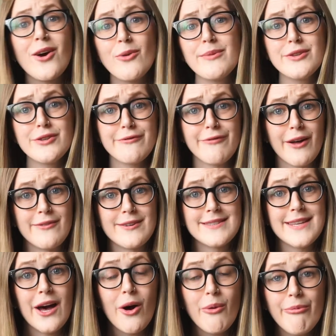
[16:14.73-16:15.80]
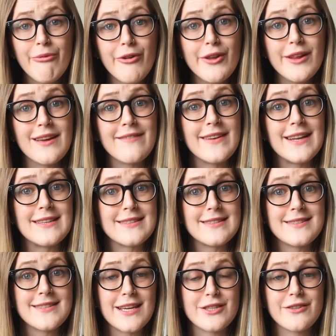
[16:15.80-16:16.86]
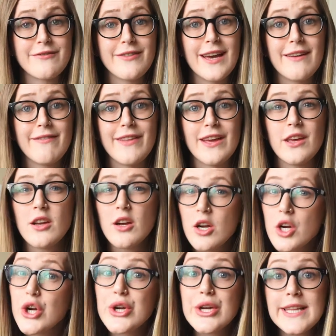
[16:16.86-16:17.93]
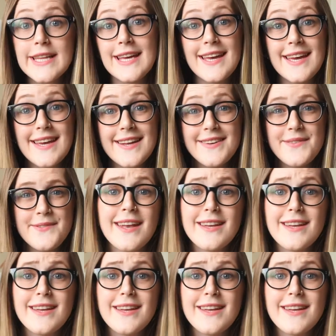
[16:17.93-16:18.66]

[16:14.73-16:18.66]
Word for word: I hope that you found this helpful if it is a stage of life that you're currently in.